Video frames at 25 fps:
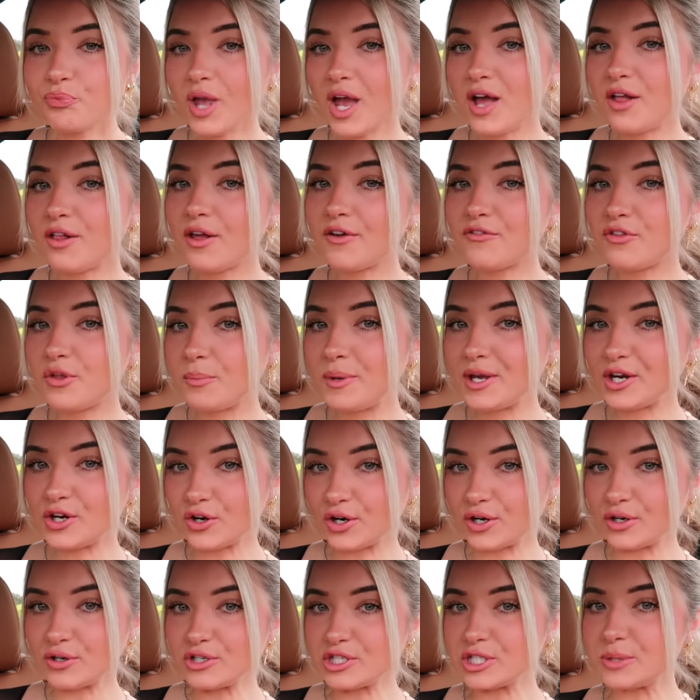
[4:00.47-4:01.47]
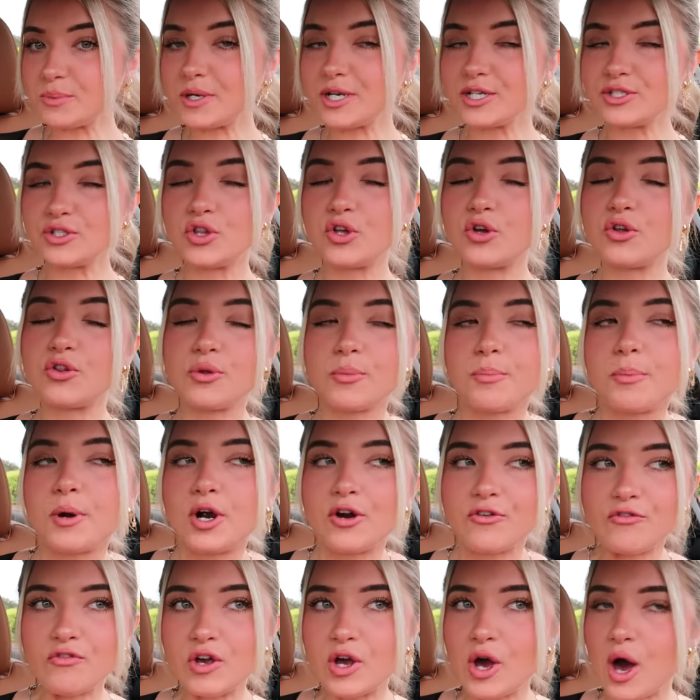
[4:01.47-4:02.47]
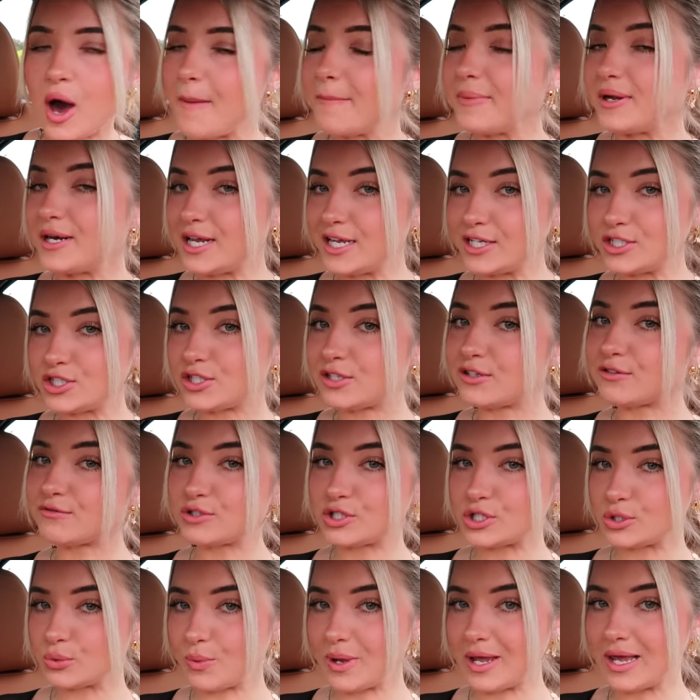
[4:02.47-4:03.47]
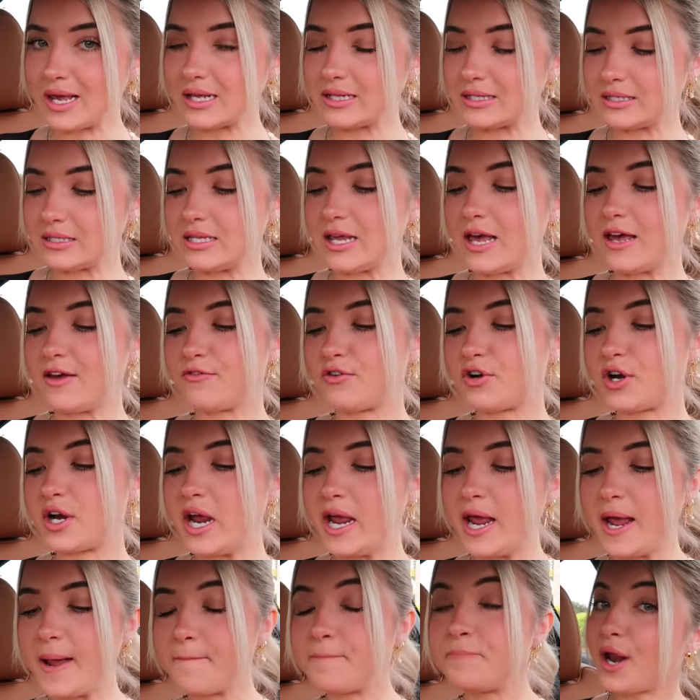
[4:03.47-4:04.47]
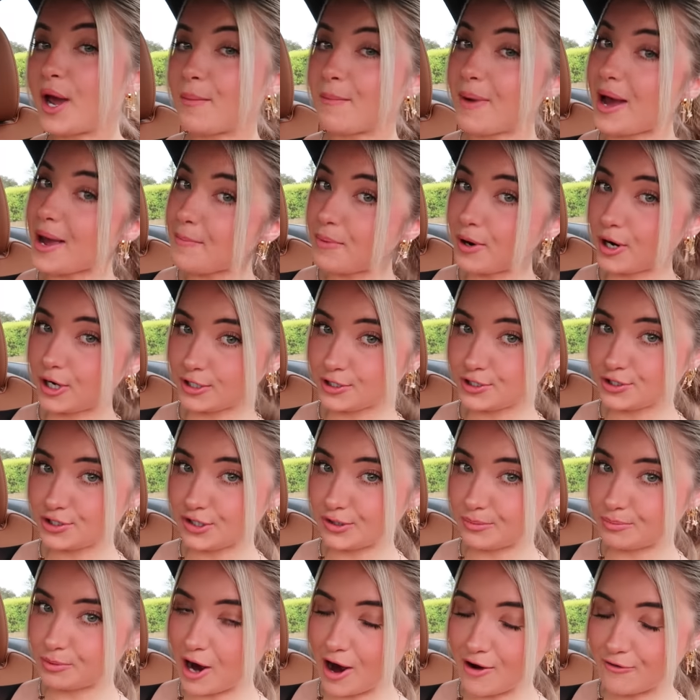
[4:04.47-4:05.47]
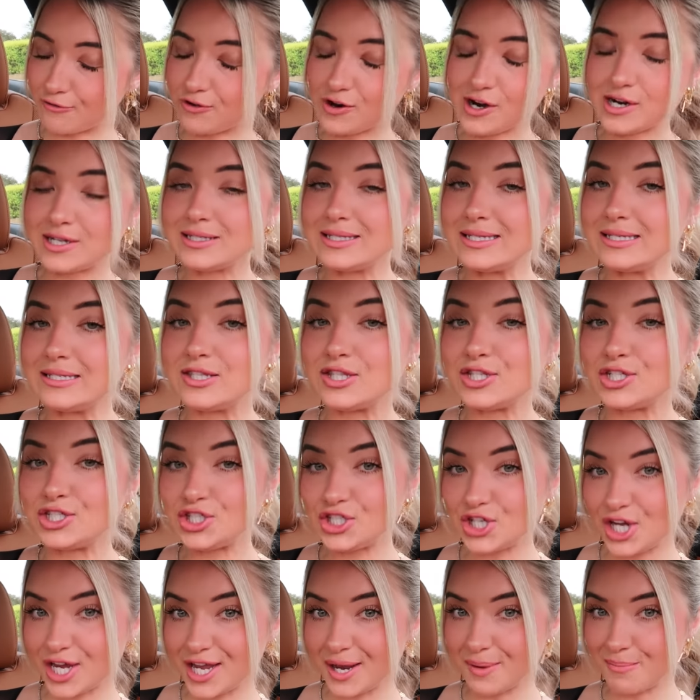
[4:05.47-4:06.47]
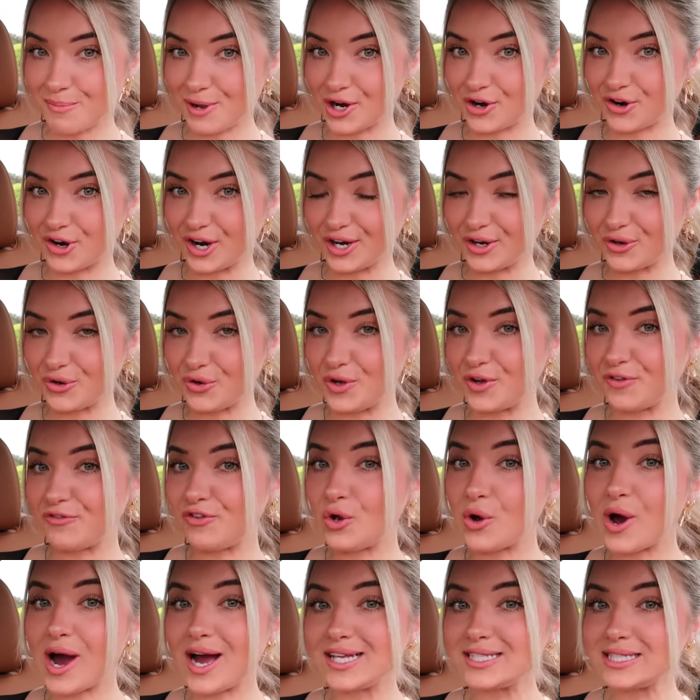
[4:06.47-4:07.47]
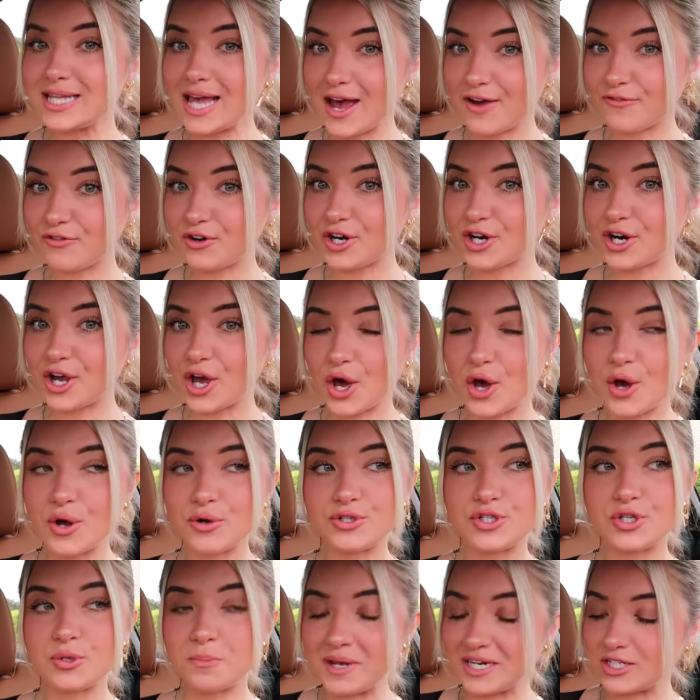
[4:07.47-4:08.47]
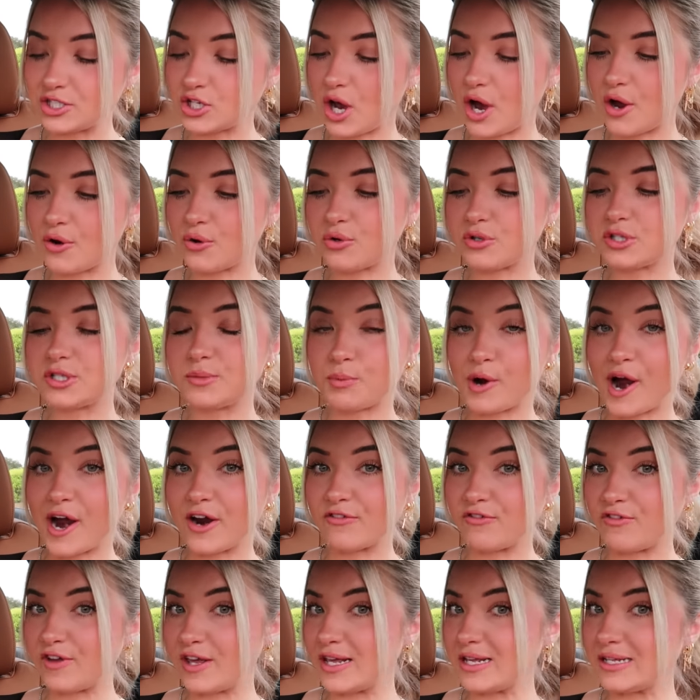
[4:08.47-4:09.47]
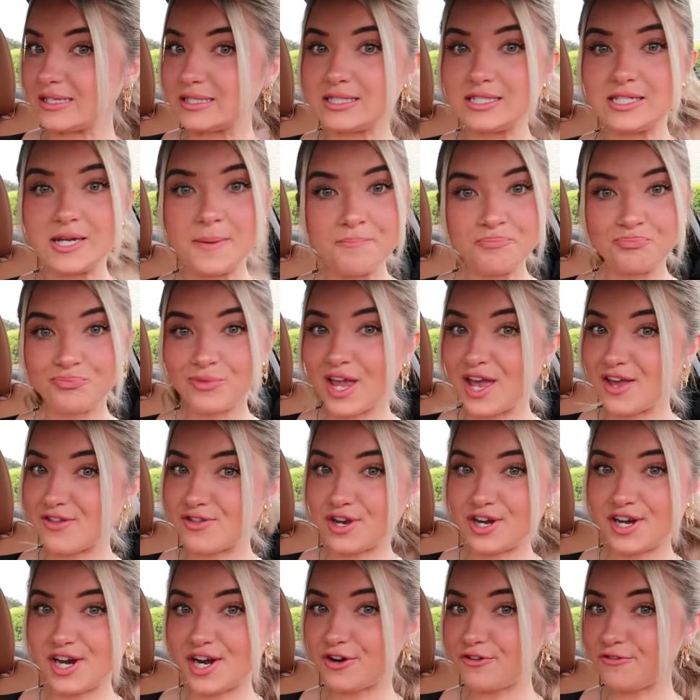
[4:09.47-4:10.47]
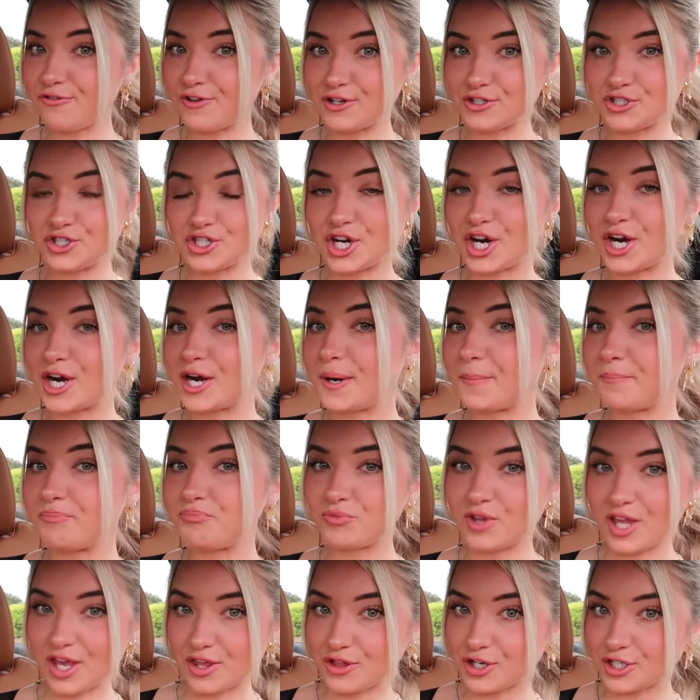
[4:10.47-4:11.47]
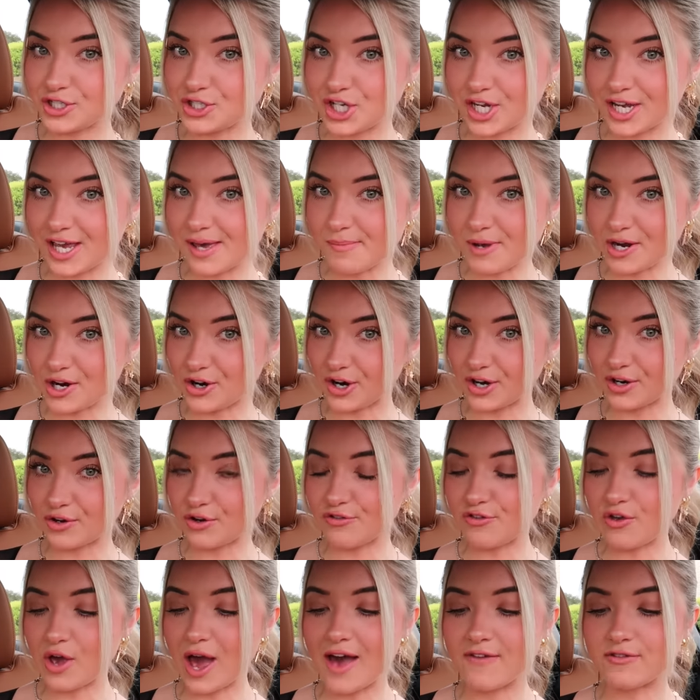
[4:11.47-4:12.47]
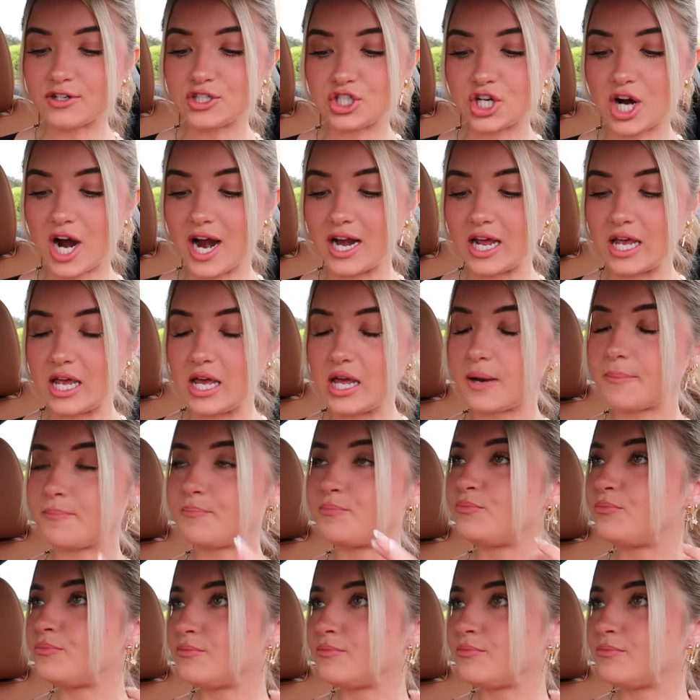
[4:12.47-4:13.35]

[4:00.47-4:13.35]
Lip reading: I love the McGriddles because they're the perfect combination of sweet and savory. Now, my personal preference is the chicken McGriddle. If you guys ever go to McDonald's breakfast in the near future, get their chicken McGriddle if you haven't tried it.